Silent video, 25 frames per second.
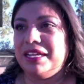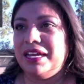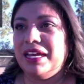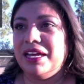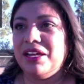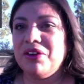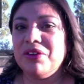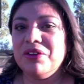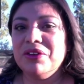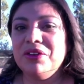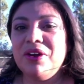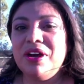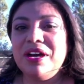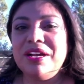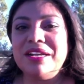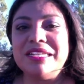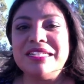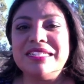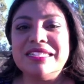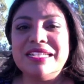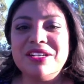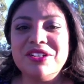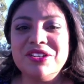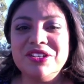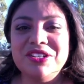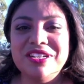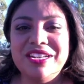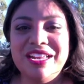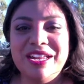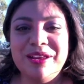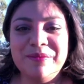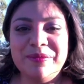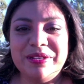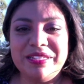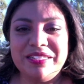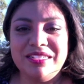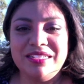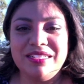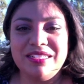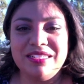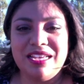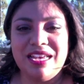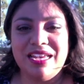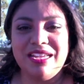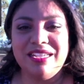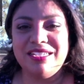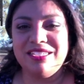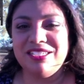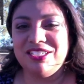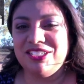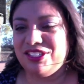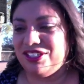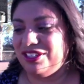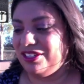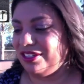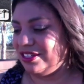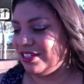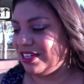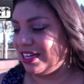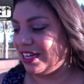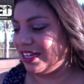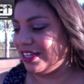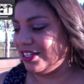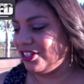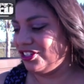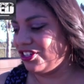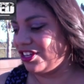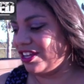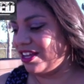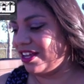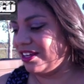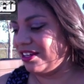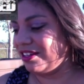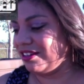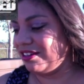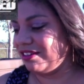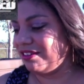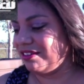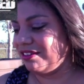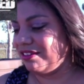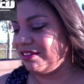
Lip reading: I don't know how to say her name. Is it Tijan?